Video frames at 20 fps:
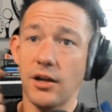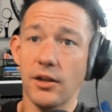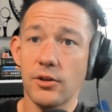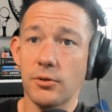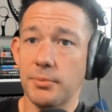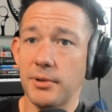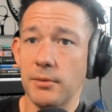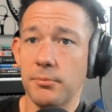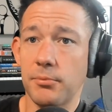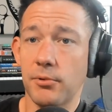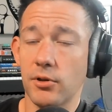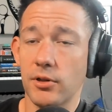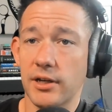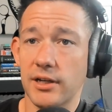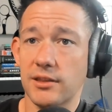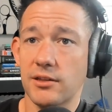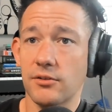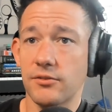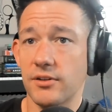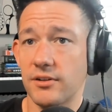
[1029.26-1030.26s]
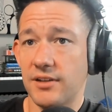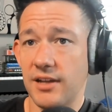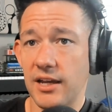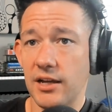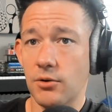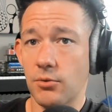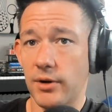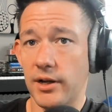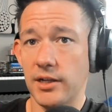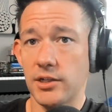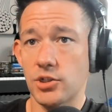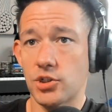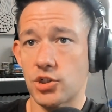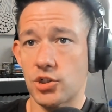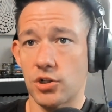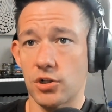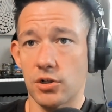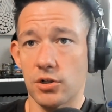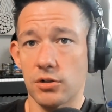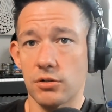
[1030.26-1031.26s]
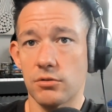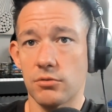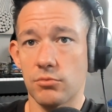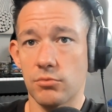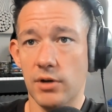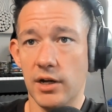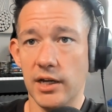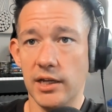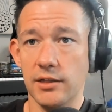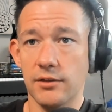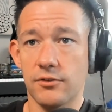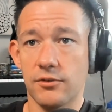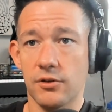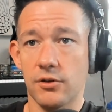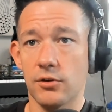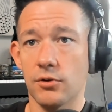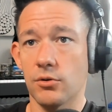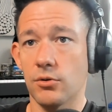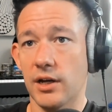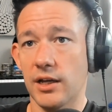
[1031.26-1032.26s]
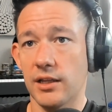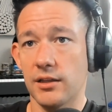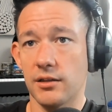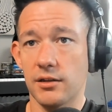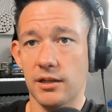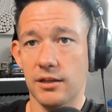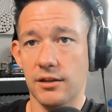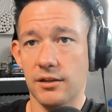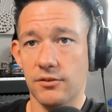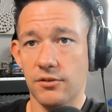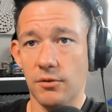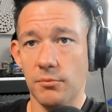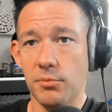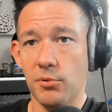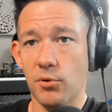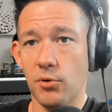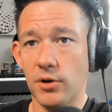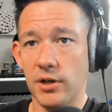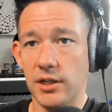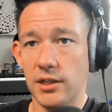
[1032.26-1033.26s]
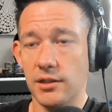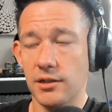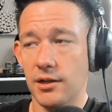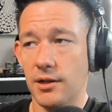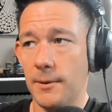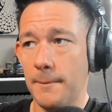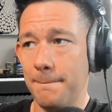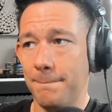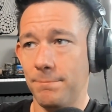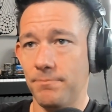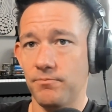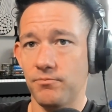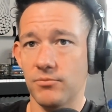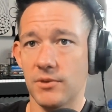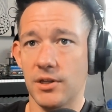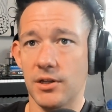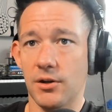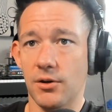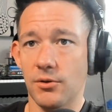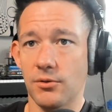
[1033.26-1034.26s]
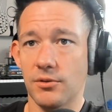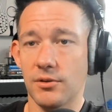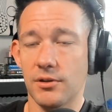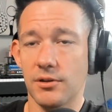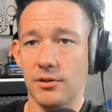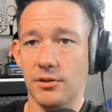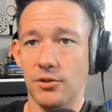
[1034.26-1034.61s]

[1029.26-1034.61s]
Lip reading: other people, like there's a take rate, sure, right? So at some point, the